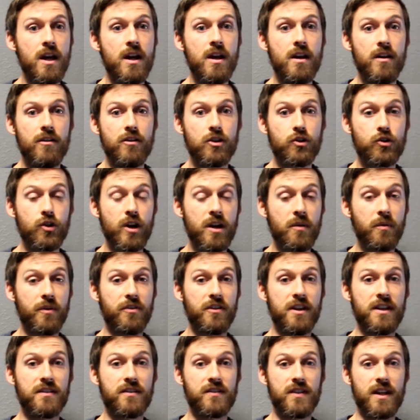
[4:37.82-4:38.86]
the trick with
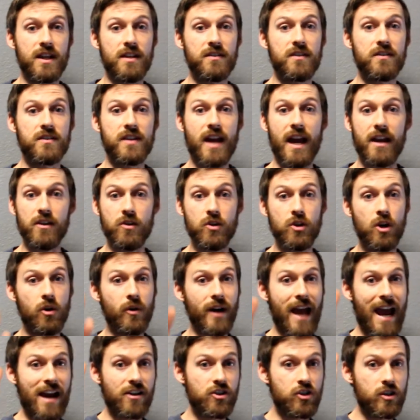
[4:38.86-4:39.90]
this is that you
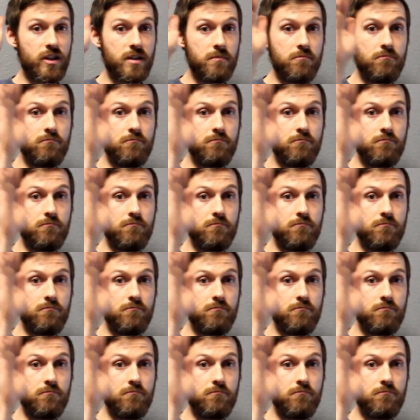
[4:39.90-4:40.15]
don't actually